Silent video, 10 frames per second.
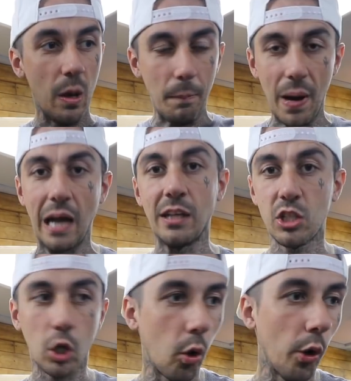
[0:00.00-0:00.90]

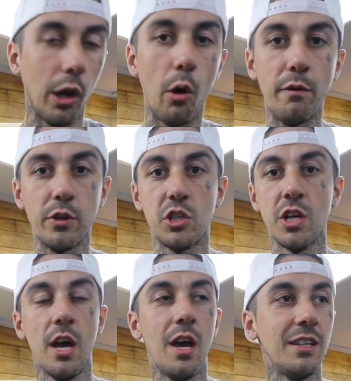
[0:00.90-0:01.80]
bags,
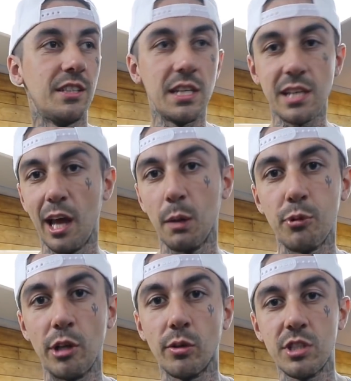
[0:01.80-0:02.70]
coilovers, detailing
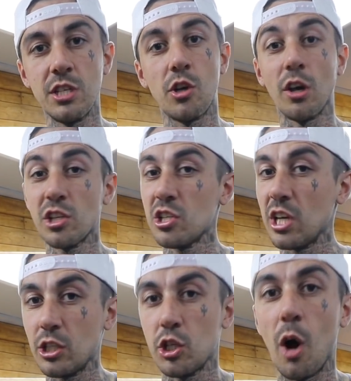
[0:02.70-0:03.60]
products. He's got a
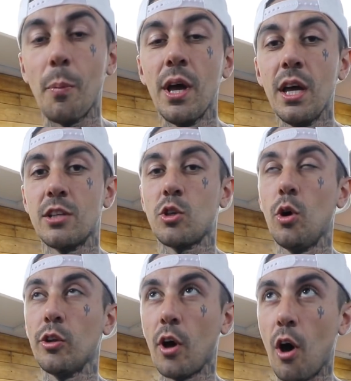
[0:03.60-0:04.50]
sick shop. It's
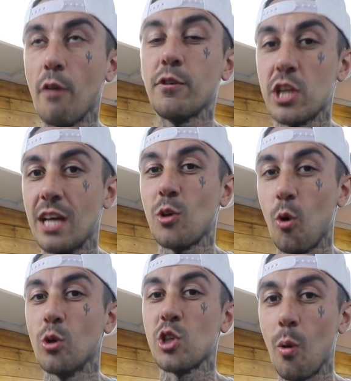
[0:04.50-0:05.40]
called Offset
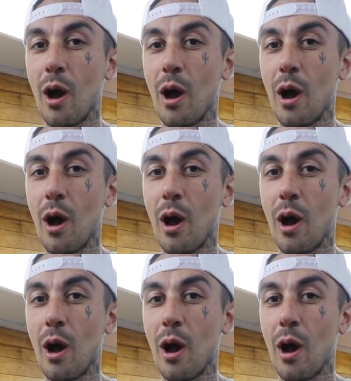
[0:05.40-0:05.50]
Auto